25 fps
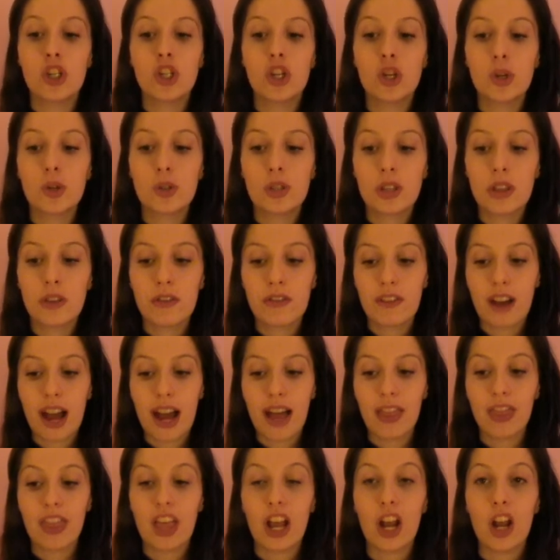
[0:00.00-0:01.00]
due to the
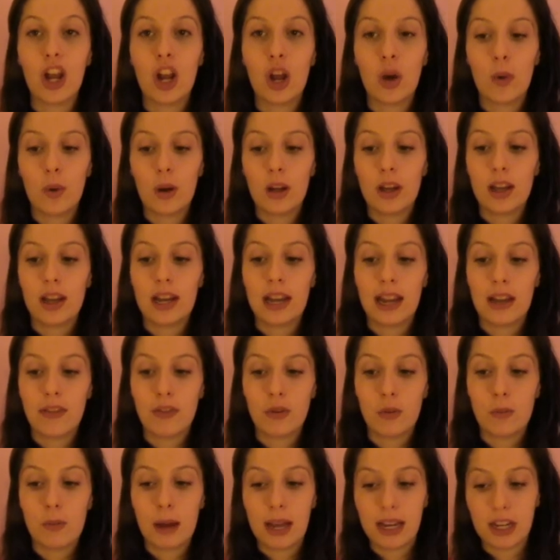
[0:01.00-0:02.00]
fact that lower
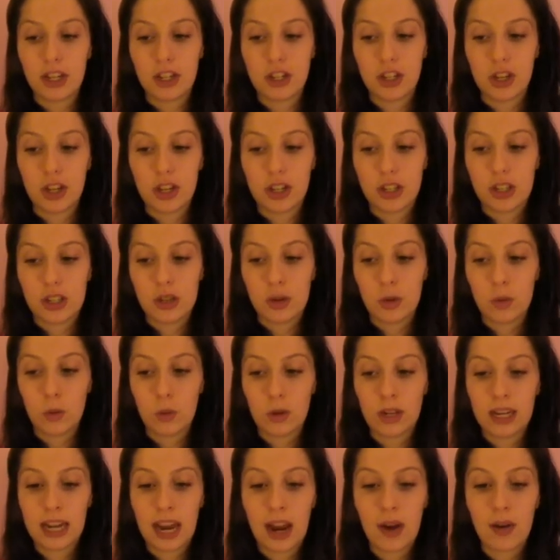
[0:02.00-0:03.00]
level managers
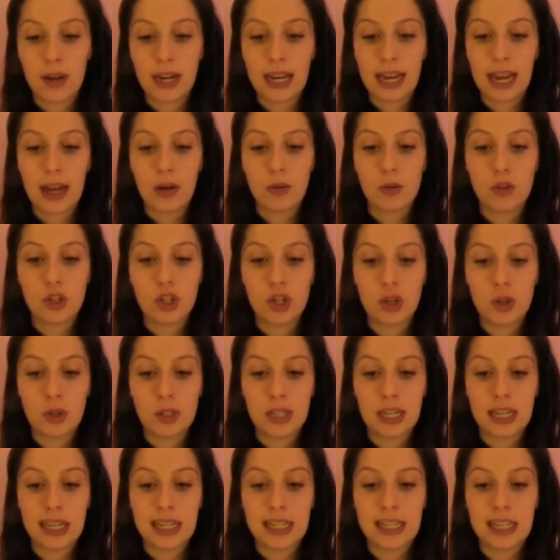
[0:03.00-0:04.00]
were carrying out
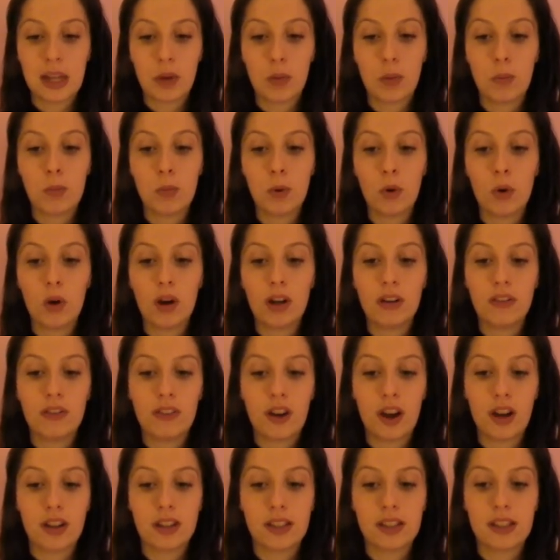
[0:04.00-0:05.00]
duties that were more
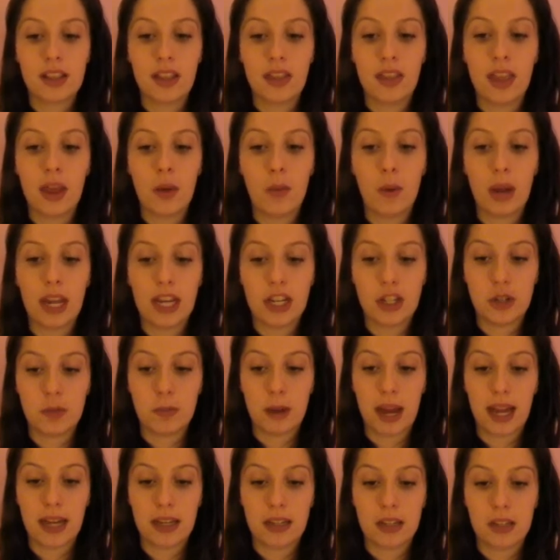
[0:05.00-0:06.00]
advanced than their wage
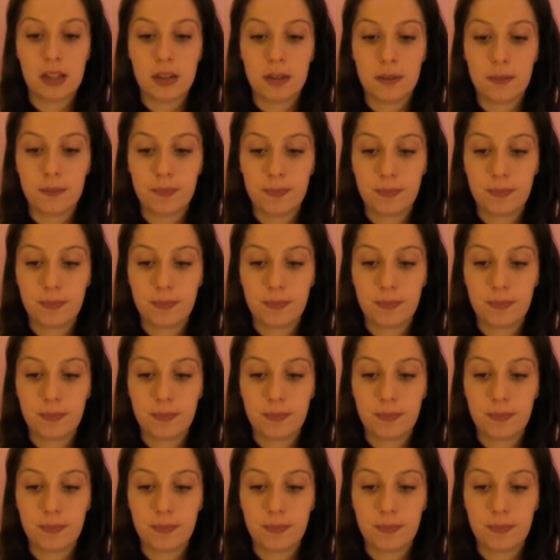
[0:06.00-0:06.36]
band.